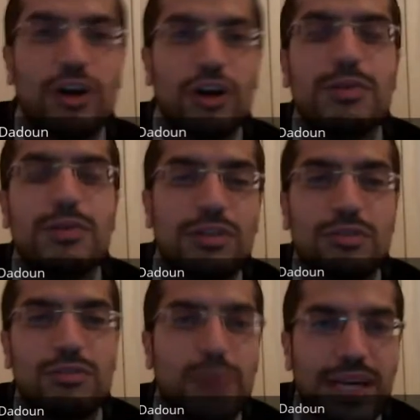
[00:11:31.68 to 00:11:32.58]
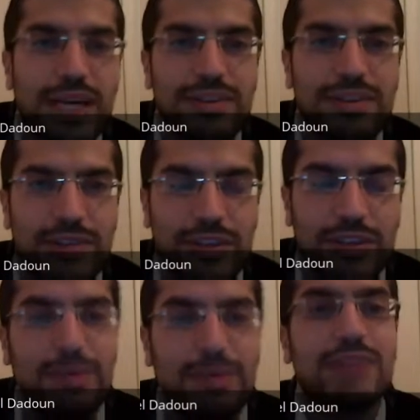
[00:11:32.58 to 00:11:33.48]
Yes, you had a lot of arguments along the
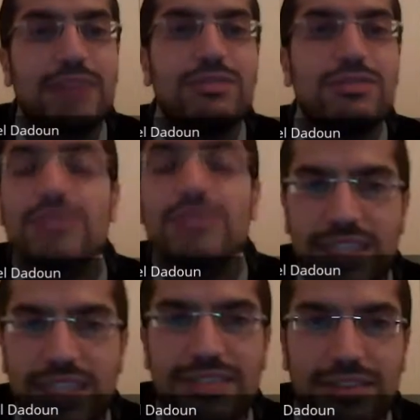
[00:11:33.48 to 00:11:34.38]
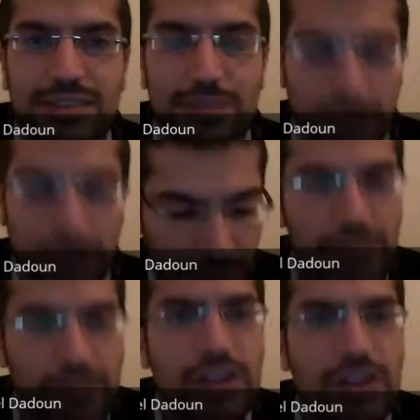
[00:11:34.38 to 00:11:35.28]
way, about how to do
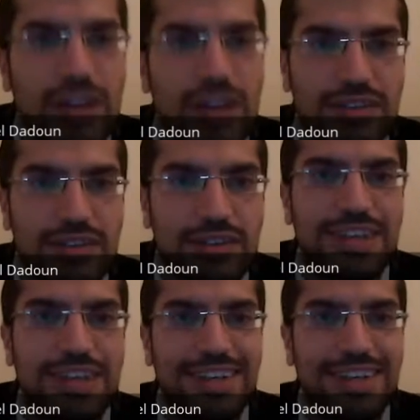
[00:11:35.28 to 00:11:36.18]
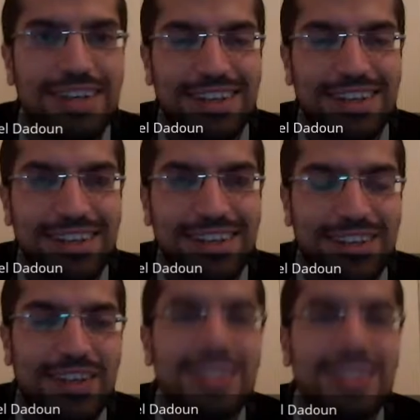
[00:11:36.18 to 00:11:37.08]
things. But if you finish it nicely,
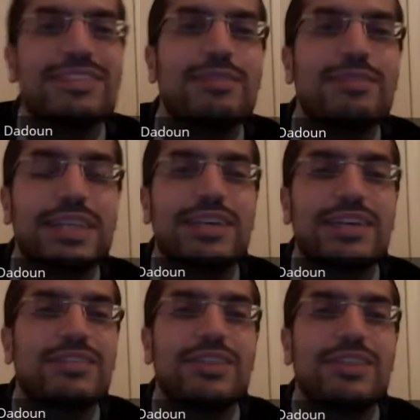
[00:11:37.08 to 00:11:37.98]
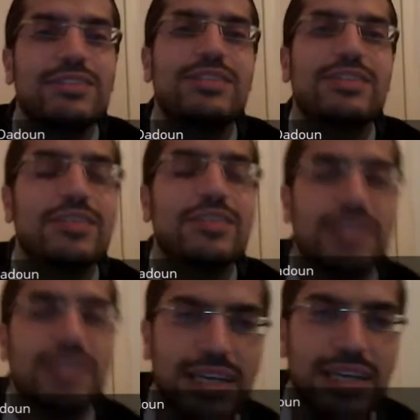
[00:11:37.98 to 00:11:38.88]
that's the main thing. You
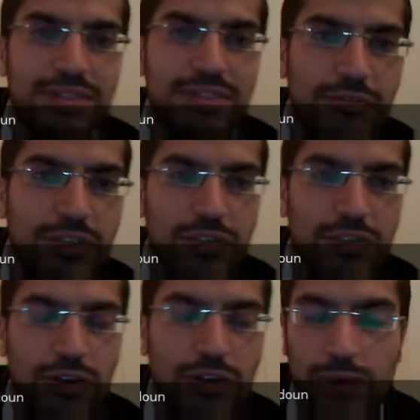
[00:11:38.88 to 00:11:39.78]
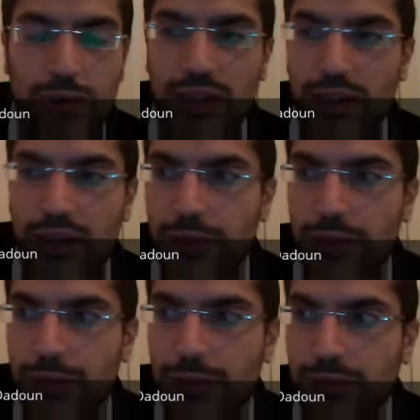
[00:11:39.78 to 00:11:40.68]
did good in the end. You finished it off
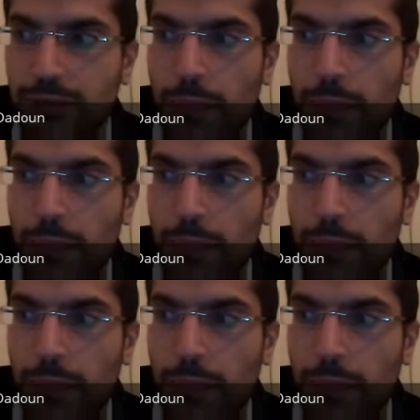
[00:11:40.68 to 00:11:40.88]
well.